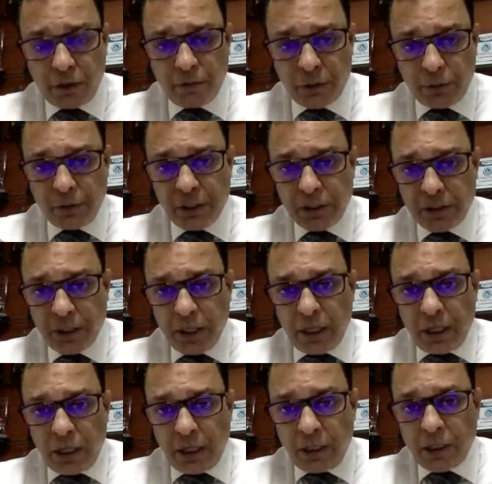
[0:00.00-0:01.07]
which means
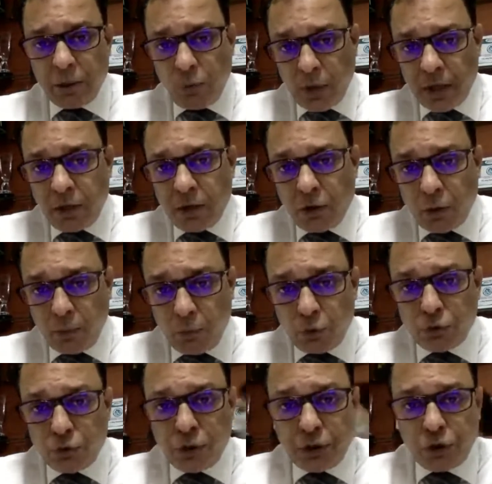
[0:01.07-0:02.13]
either one or
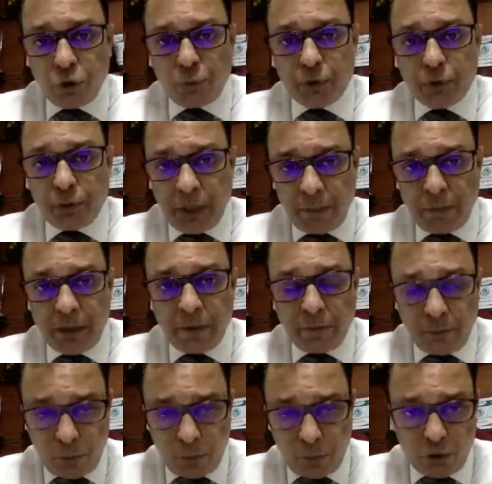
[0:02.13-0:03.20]
both of the tubes may be
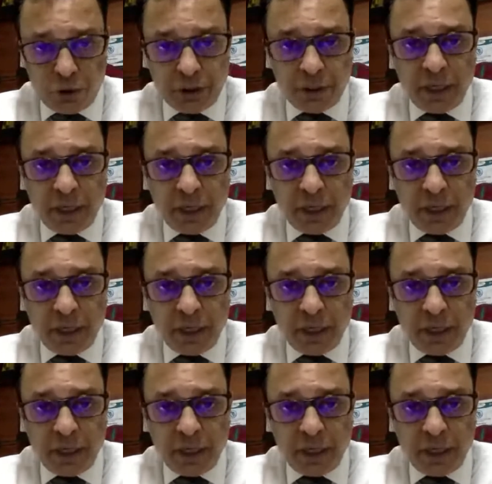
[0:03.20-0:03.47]
blocked.